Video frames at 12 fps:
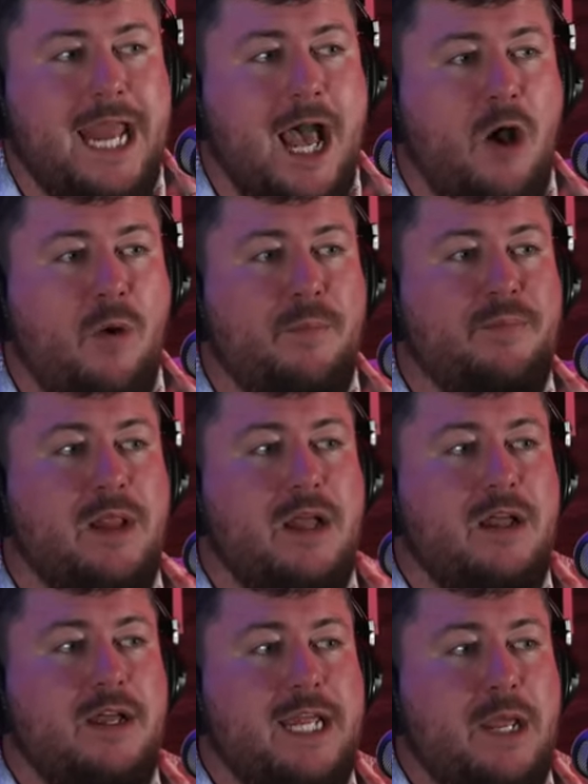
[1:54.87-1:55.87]
Now,
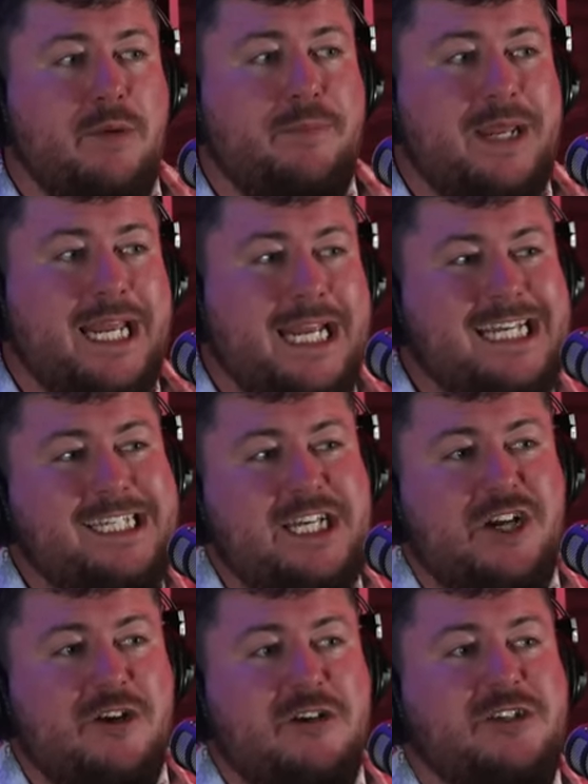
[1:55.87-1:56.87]
it would be
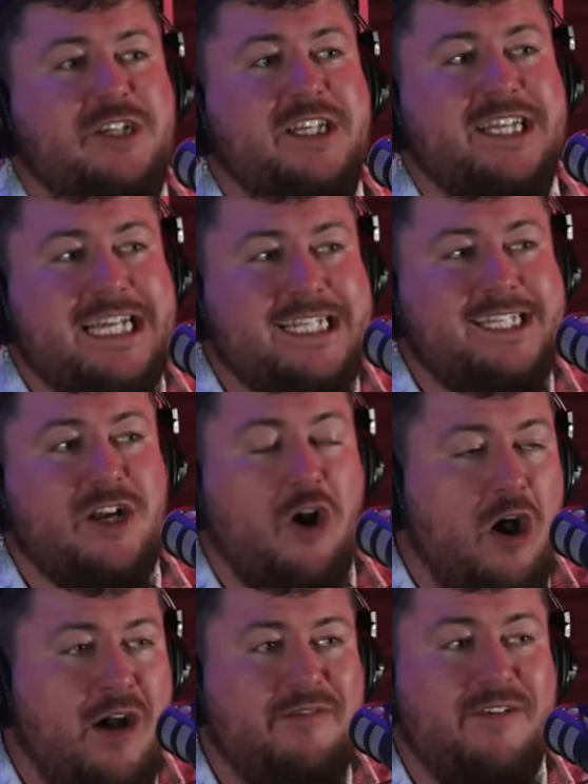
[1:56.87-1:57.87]
easier to list
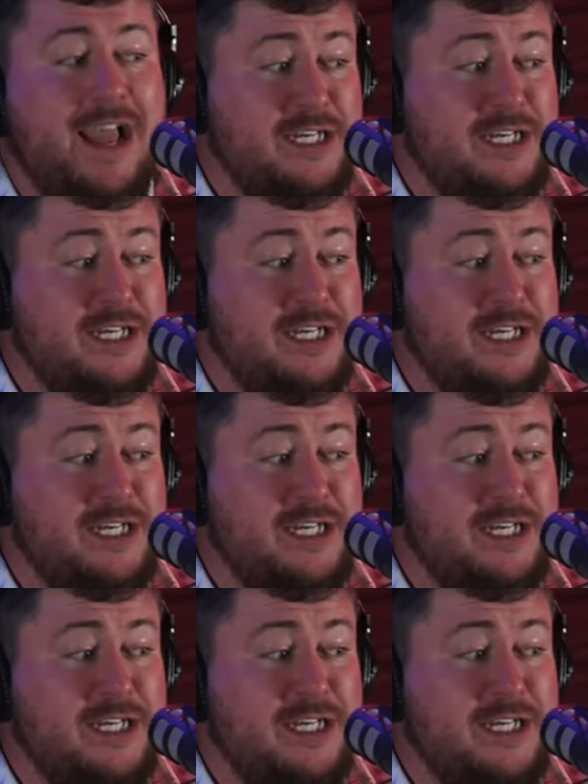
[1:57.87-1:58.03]
off,